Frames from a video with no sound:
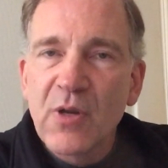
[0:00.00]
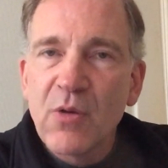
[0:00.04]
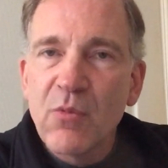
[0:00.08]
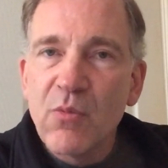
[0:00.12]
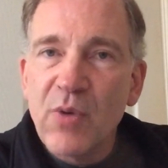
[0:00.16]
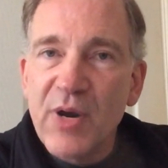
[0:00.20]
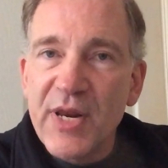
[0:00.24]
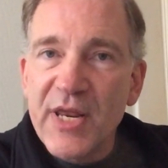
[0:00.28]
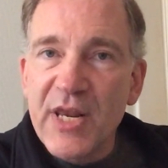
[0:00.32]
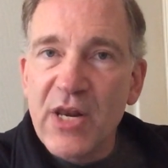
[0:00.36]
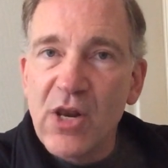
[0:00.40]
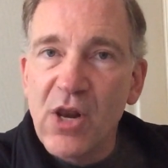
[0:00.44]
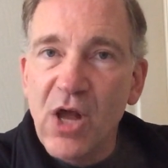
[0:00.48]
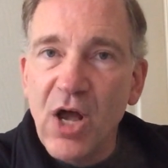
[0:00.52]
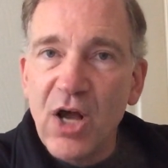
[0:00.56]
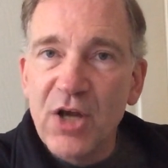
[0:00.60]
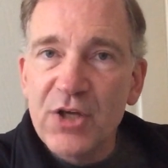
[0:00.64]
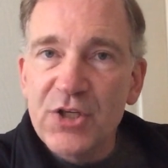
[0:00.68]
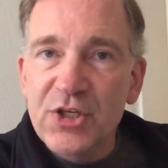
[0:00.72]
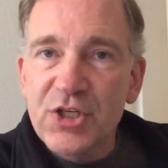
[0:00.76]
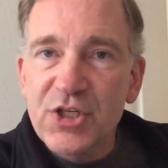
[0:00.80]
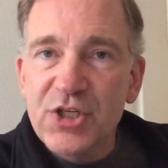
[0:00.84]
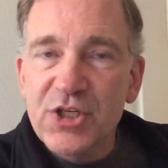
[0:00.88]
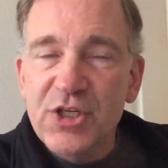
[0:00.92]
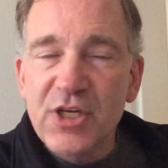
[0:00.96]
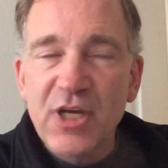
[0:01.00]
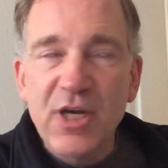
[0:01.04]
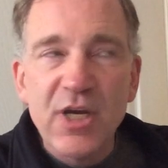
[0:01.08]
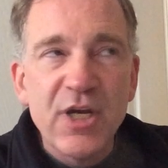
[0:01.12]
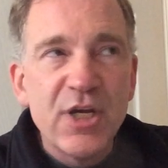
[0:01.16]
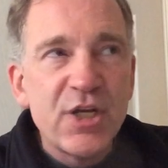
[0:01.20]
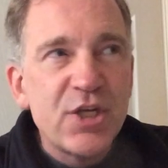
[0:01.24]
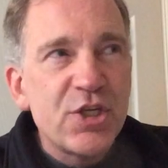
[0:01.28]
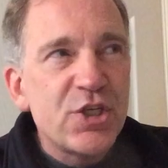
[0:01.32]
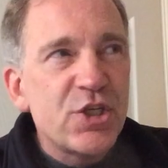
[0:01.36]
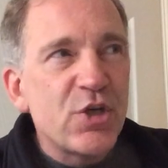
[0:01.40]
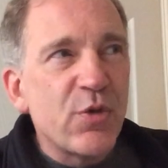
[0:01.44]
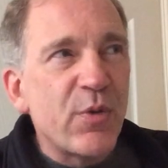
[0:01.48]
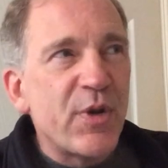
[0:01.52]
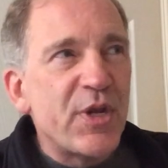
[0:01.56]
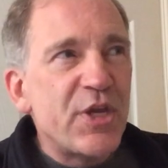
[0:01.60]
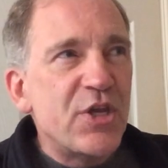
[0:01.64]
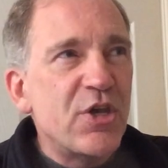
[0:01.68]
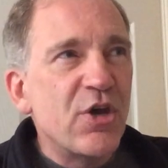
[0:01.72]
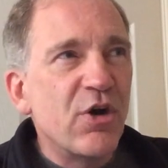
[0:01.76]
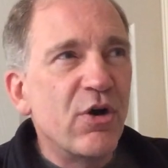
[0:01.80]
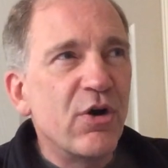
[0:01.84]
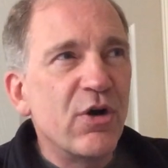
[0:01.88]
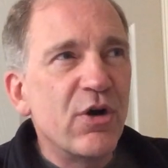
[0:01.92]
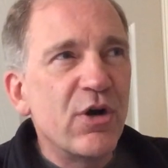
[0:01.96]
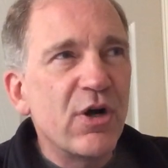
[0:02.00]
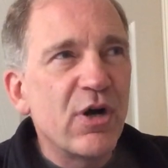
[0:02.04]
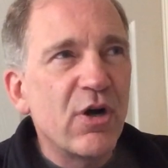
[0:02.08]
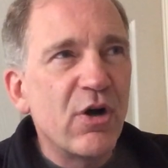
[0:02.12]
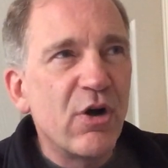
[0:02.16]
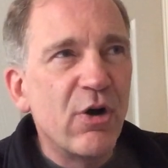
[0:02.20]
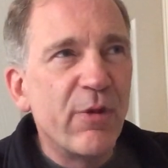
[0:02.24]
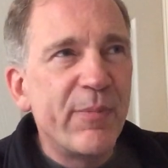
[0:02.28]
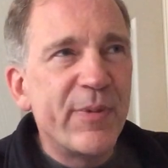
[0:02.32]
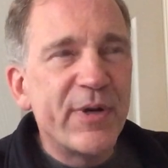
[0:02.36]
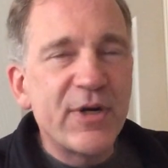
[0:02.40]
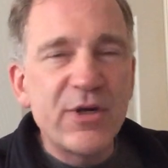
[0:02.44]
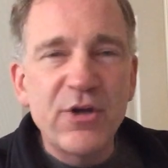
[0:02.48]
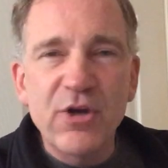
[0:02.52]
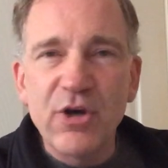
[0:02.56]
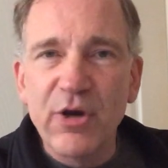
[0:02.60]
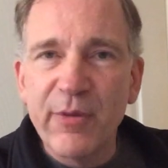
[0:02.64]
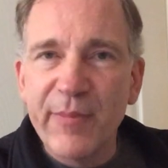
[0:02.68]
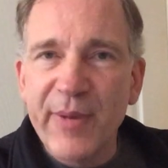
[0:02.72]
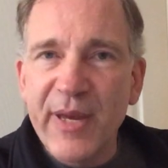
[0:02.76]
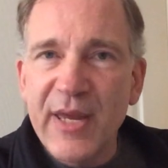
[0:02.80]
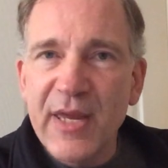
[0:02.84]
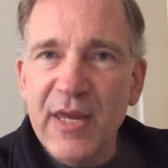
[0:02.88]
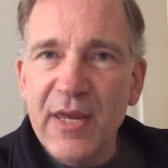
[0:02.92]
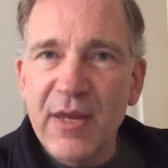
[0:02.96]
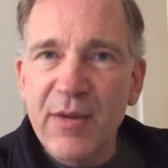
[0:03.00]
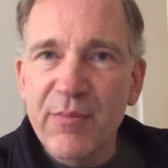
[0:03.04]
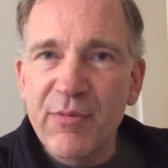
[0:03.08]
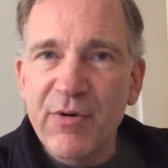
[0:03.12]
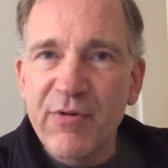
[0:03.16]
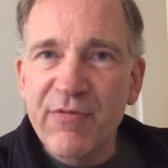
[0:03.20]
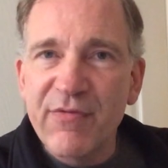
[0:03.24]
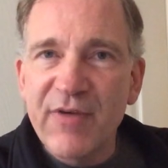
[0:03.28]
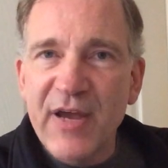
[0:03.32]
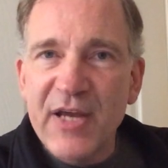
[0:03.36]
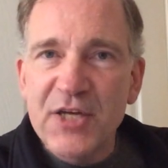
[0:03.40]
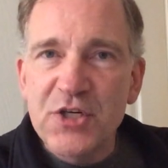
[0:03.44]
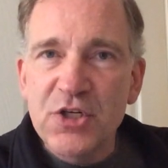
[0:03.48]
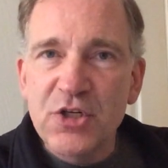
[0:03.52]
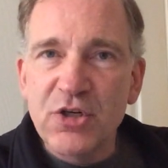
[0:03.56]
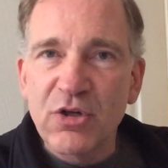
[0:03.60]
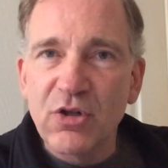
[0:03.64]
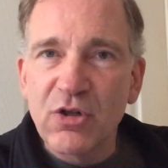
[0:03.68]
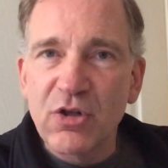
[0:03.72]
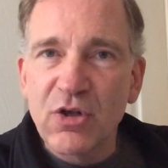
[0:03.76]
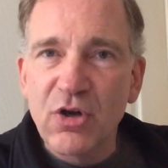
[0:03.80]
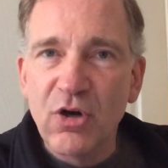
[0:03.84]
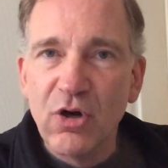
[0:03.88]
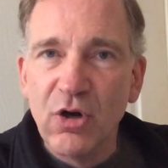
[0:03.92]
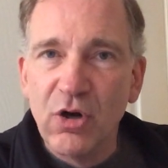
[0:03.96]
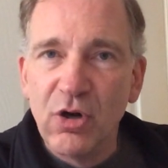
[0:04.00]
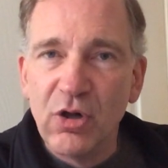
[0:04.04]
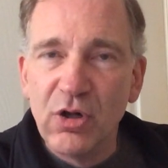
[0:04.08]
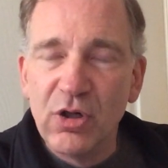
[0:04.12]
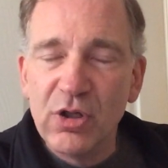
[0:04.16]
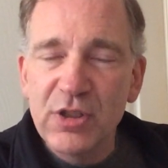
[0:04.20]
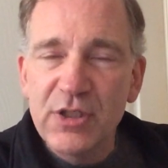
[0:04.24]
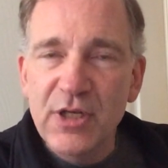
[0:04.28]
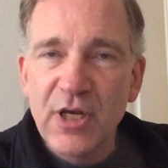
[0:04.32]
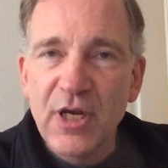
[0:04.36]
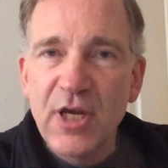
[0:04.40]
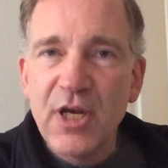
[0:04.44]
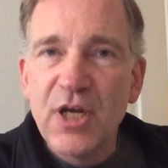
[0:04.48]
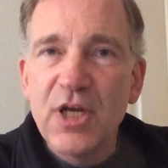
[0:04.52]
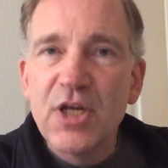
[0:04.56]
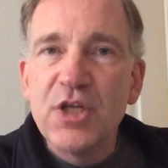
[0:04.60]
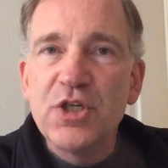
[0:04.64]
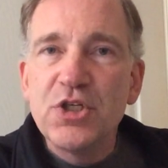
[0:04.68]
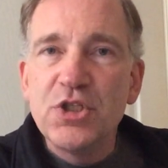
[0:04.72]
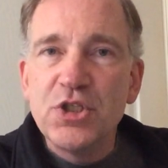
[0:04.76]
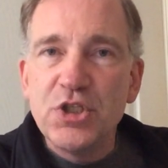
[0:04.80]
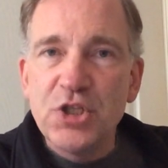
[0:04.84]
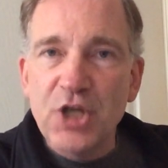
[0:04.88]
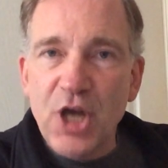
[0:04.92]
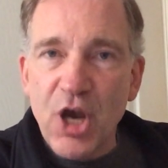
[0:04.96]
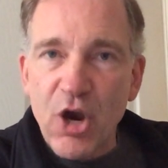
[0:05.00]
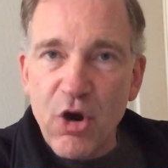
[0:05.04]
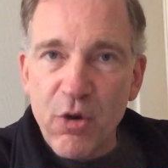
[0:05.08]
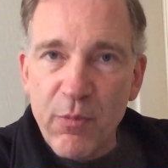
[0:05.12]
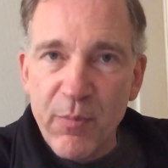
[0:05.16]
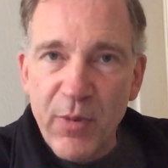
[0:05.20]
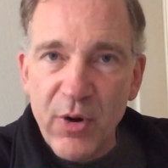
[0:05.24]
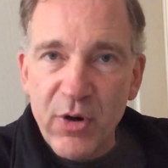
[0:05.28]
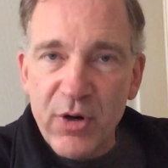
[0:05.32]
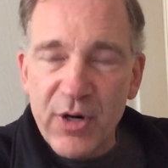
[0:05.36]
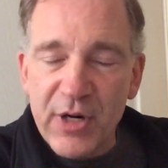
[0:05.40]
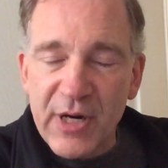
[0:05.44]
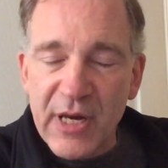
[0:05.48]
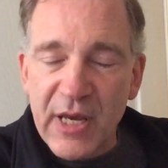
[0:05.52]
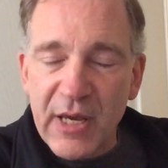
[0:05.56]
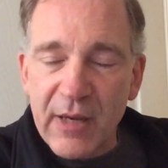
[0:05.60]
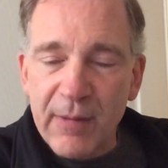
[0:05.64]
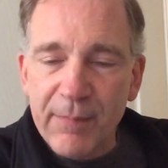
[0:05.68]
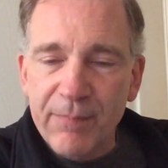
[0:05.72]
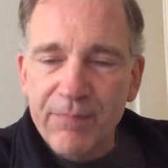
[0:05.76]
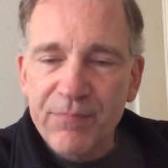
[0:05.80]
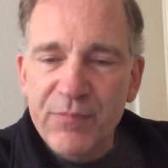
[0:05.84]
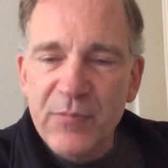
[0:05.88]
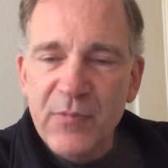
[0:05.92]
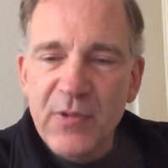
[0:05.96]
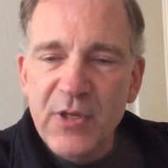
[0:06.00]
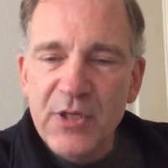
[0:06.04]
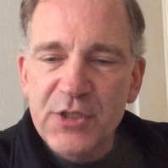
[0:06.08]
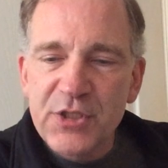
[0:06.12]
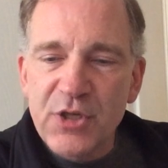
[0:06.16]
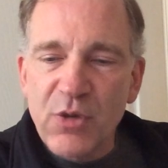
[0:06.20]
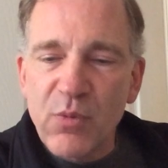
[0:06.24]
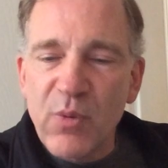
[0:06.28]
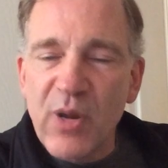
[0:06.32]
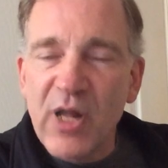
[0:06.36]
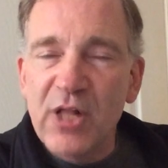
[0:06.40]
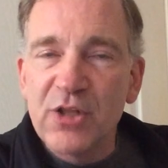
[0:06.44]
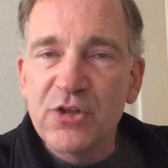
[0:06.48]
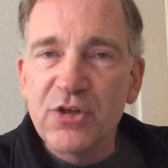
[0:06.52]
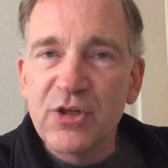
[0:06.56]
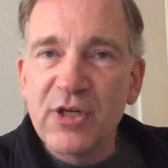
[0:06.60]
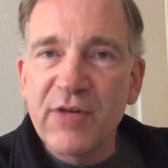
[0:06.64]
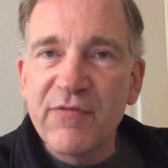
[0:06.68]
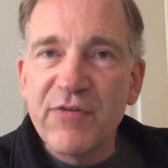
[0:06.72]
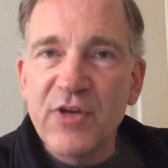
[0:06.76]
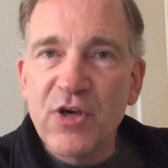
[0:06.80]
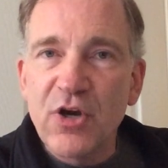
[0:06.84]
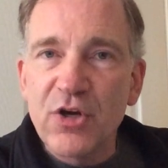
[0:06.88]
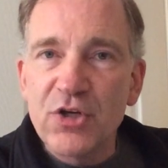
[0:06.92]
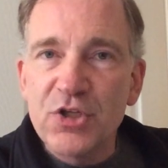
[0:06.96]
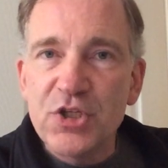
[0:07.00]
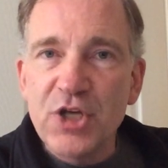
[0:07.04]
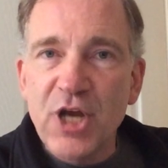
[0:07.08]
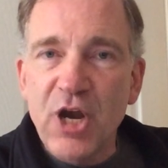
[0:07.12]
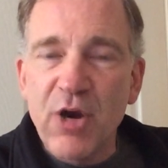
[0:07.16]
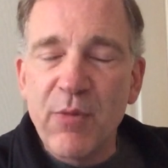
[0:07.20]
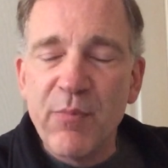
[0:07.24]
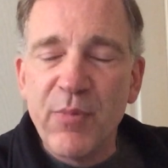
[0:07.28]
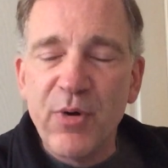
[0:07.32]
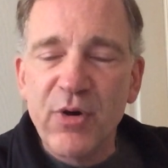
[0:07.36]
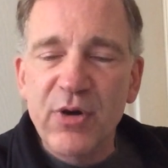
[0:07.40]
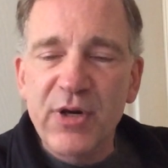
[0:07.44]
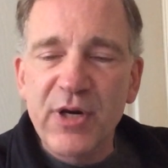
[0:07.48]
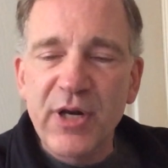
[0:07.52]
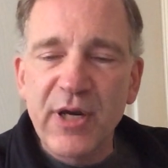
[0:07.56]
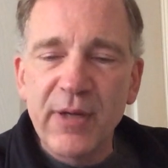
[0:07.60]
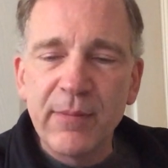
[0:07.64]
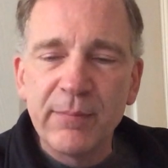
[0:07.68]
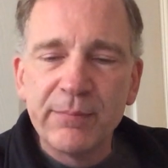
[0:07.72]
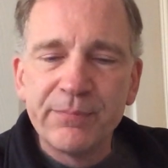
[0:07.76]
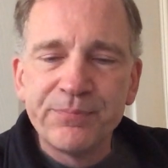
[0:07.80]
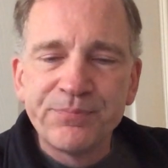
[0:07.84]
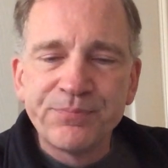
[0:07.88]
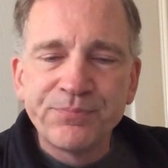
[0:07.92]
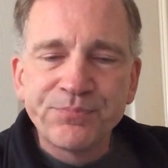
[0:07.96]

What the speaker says: Well, he lost to a young, up-and-coming professional called Joe Bugner. So well done if you got Joe Bugner.